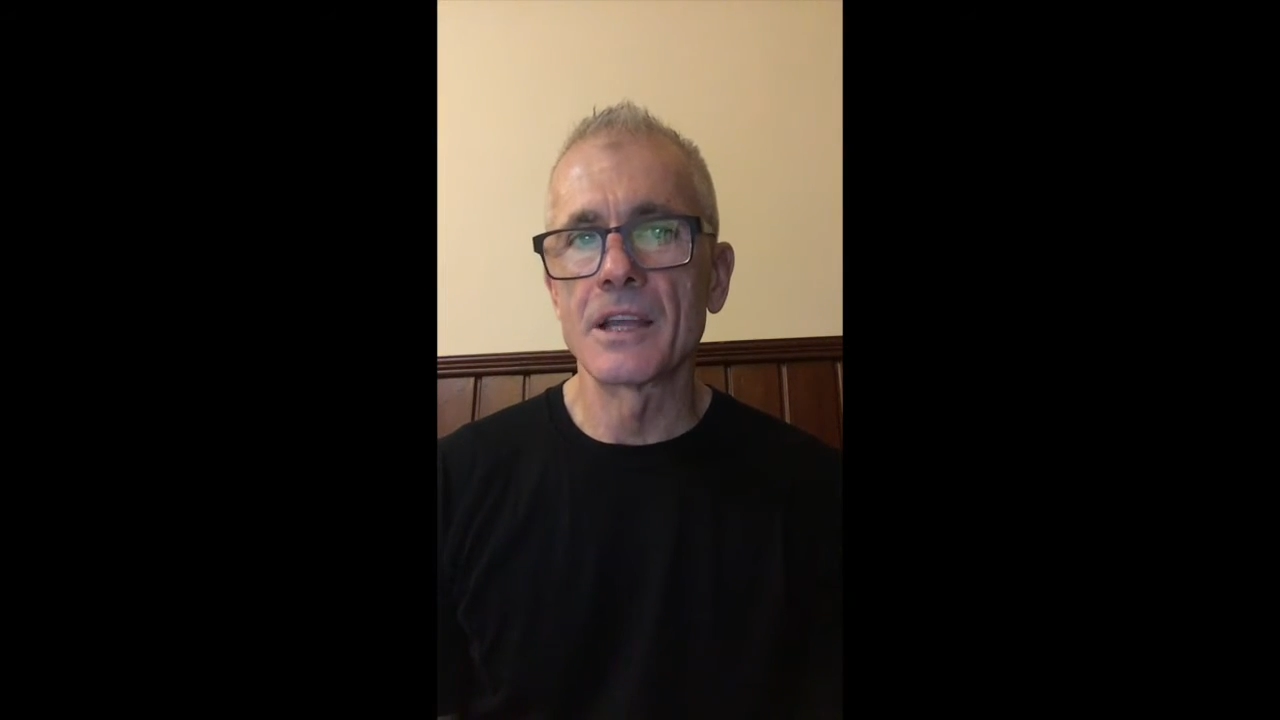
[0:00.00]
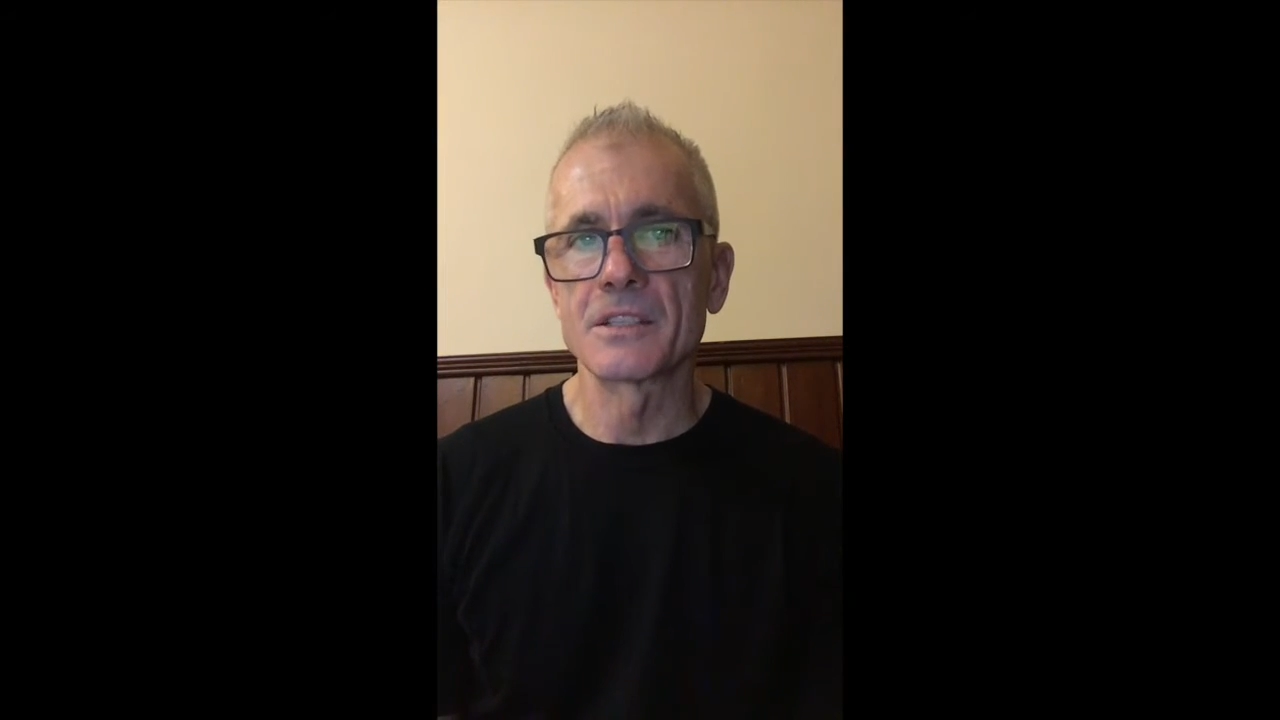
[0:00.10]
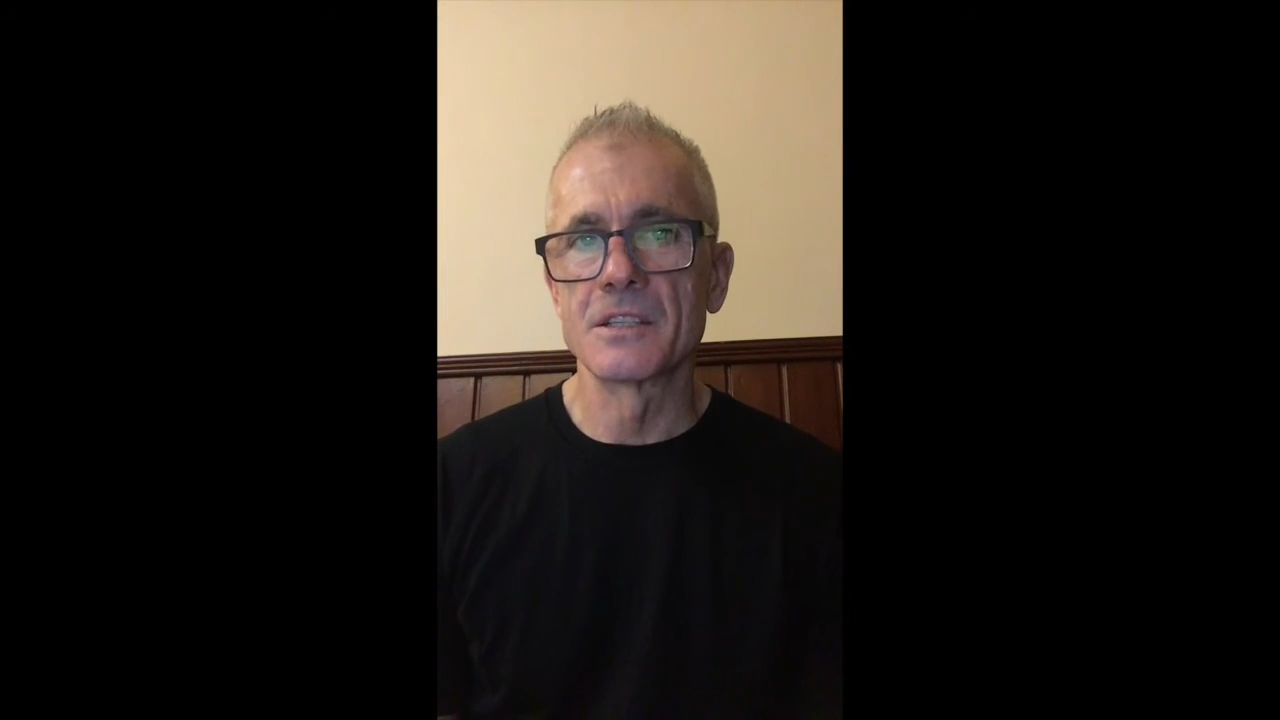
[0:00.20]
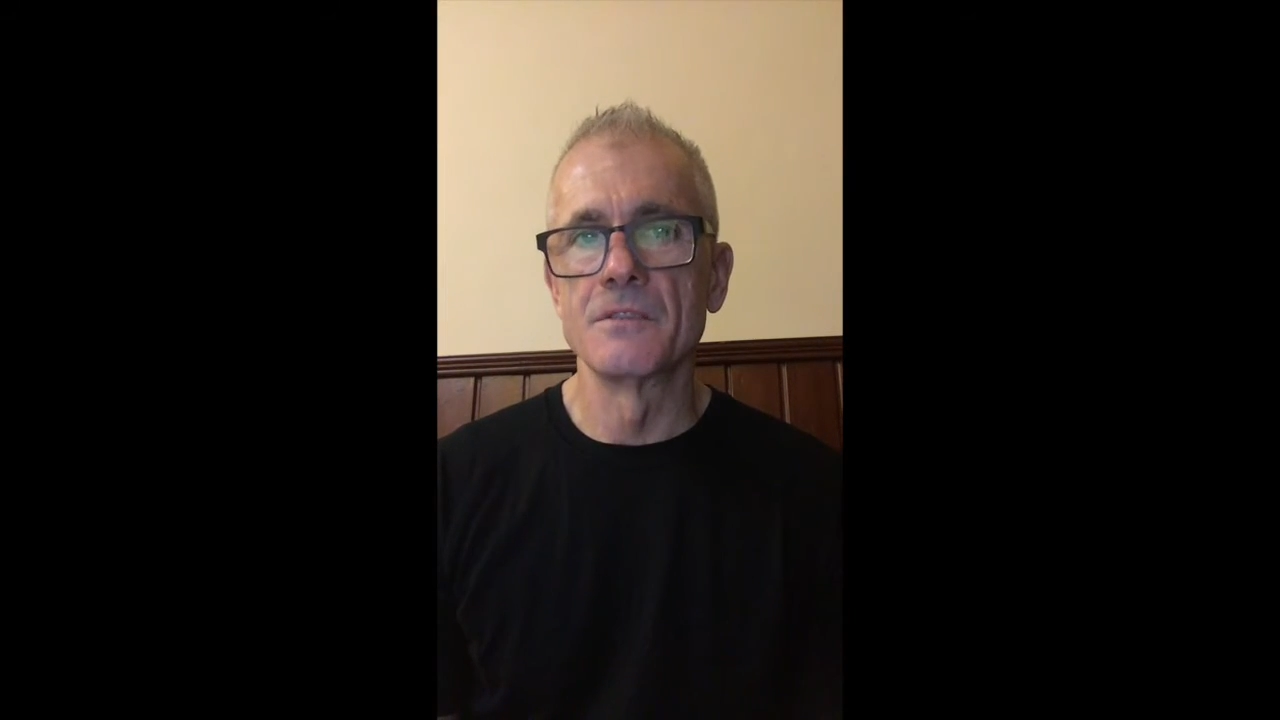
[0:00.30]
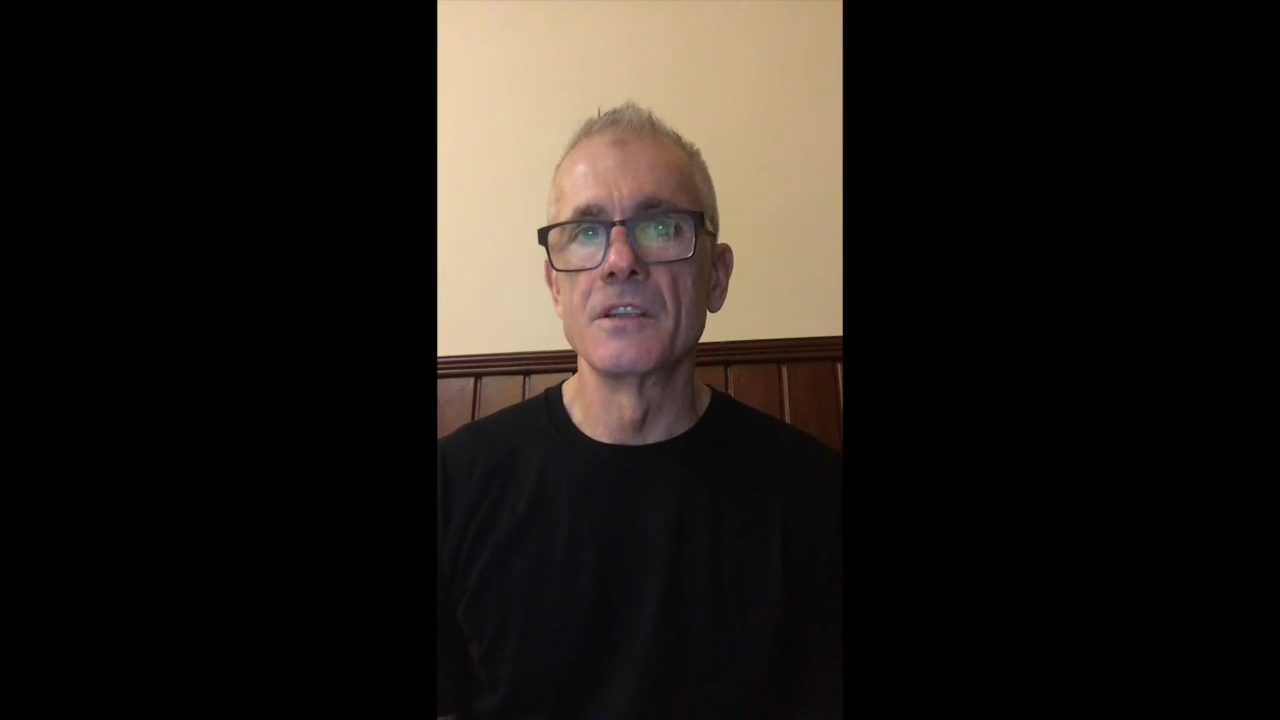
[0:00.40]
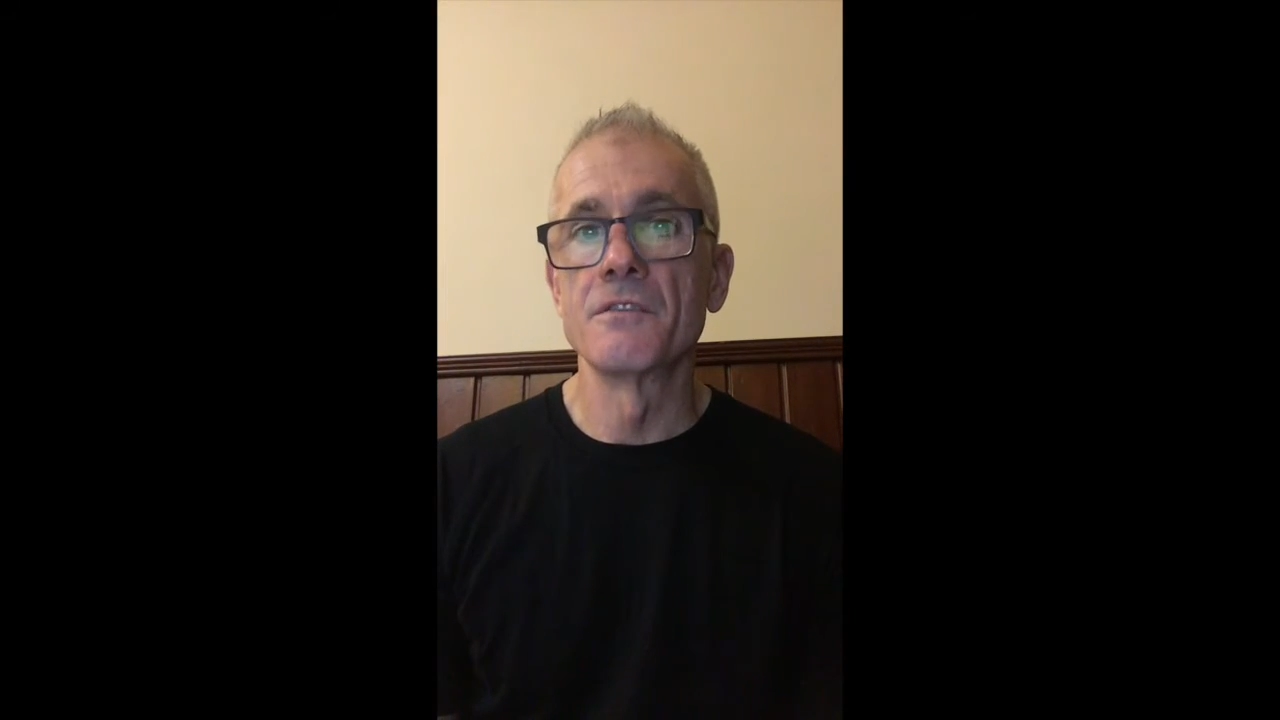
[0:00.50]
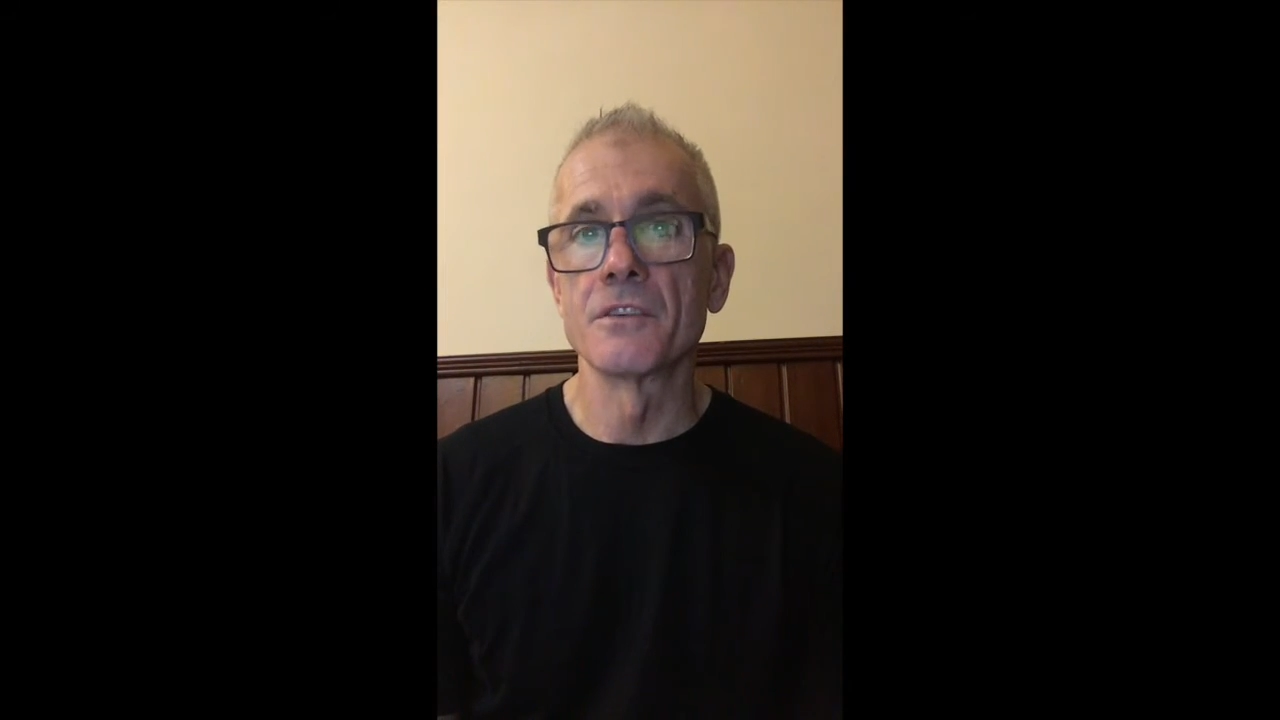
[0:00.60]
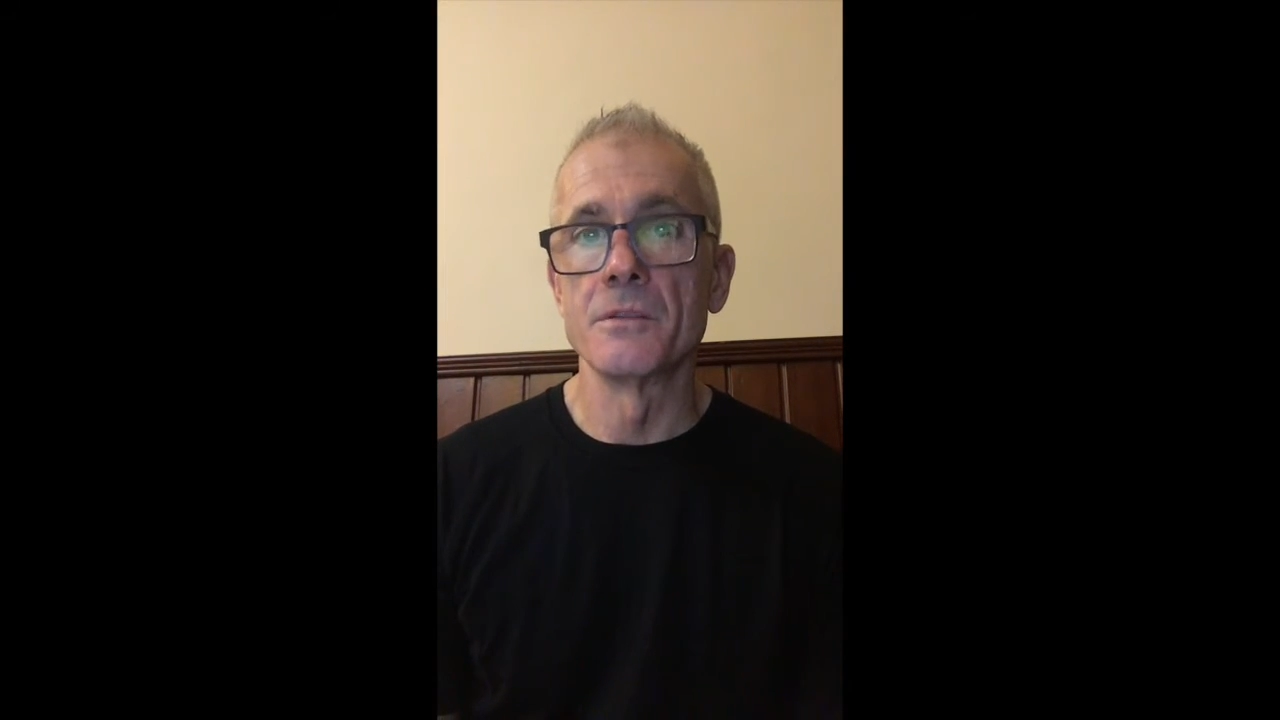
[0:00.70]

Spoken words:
activity for